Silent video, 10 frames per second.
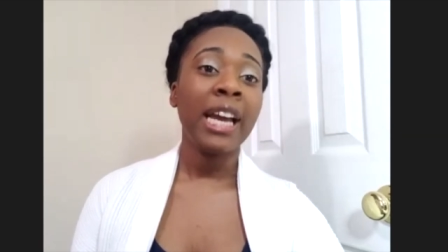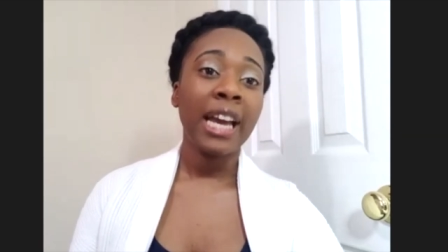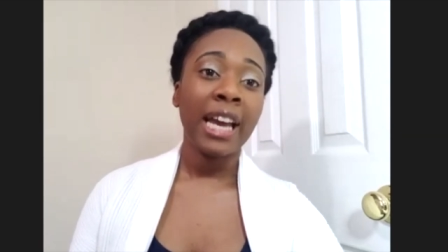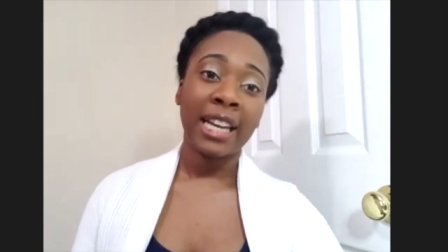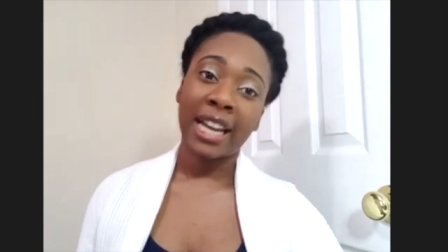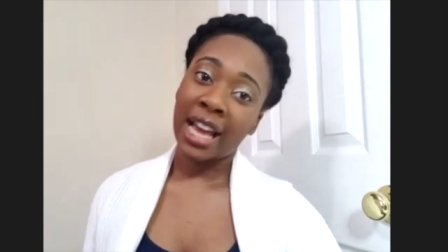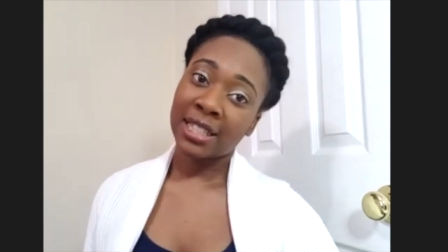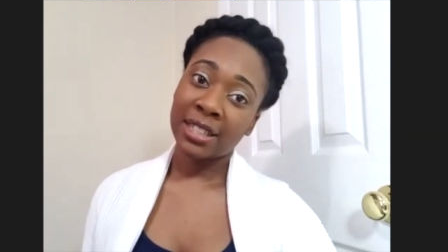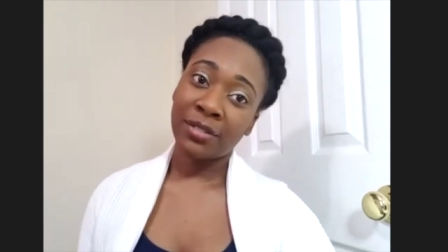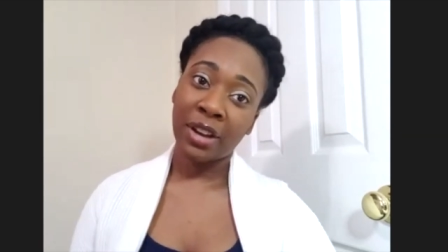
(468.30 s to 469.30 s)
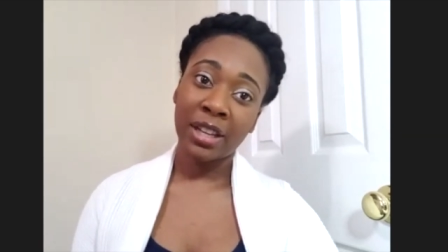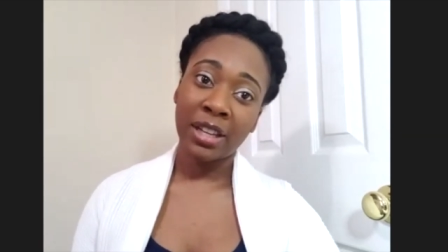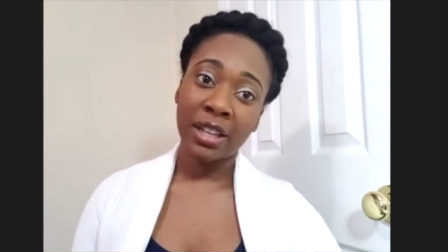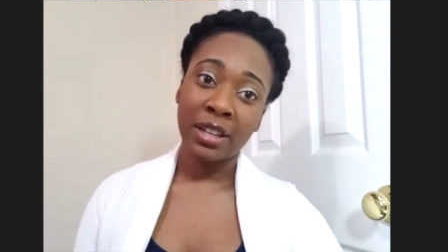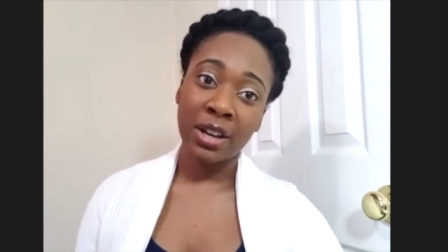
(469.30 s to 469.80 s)
and they asked if I
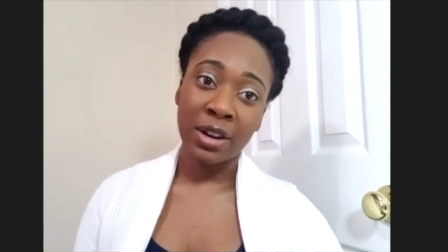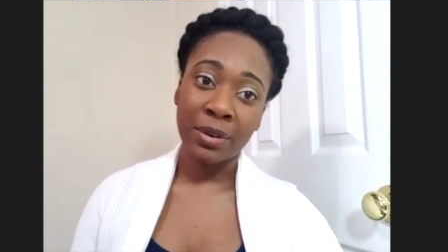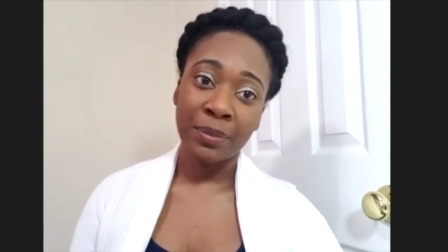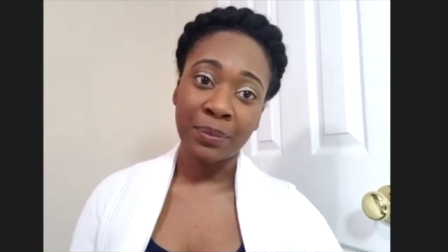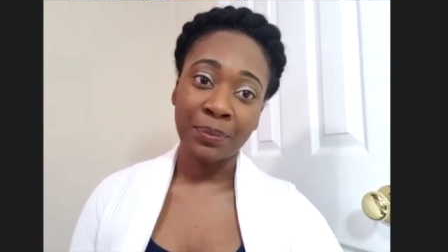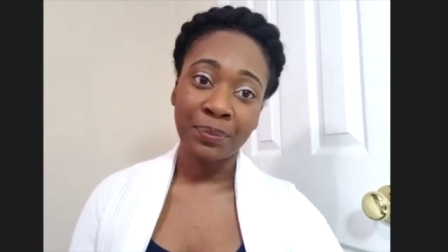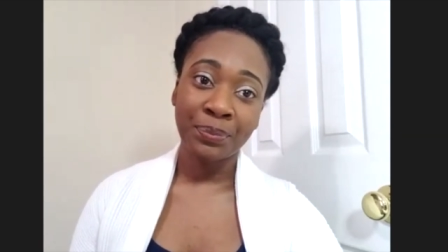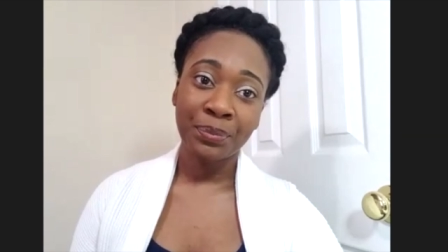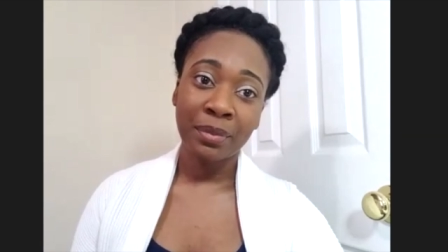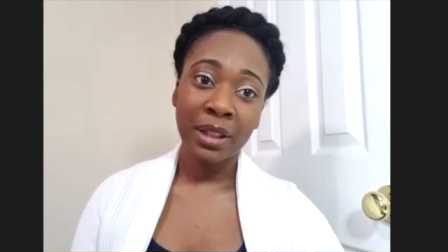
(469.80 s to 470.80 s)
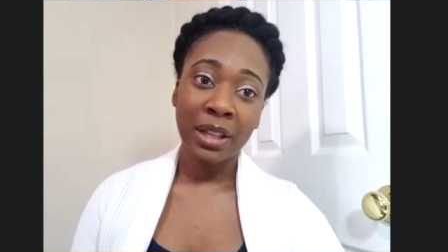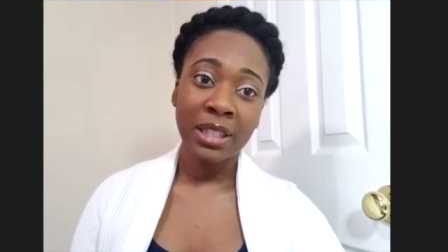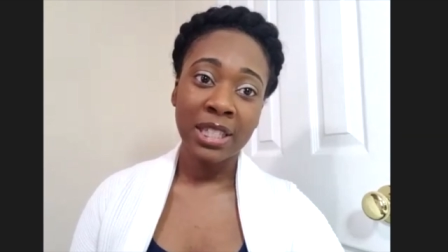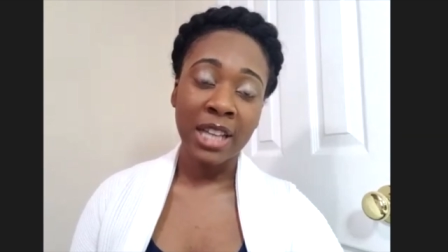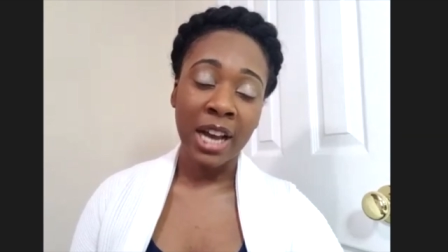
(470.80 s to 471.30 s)
can um,
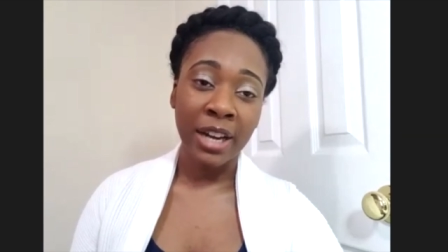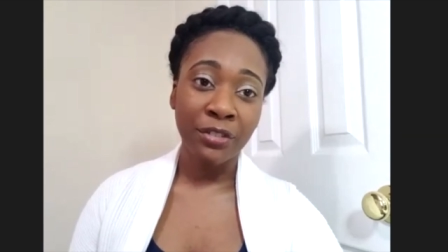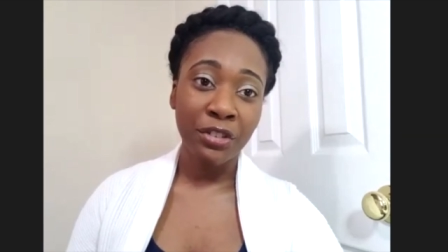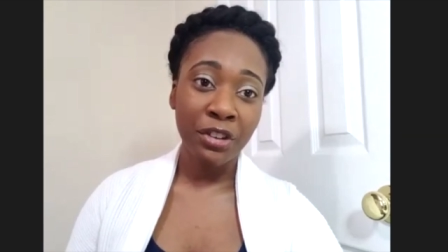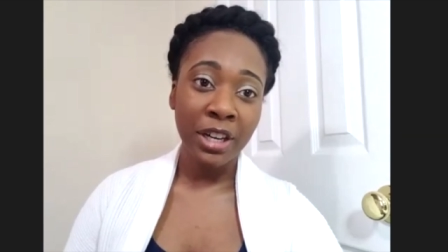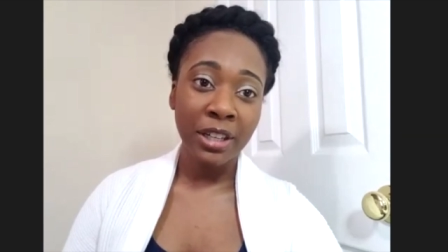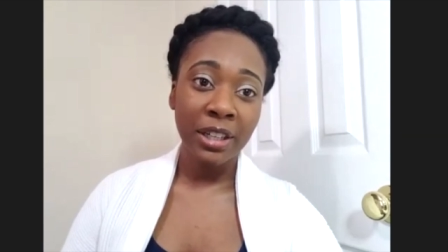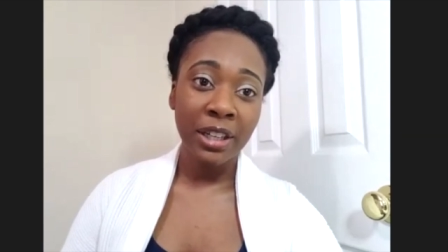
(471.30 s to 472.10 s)
design for it.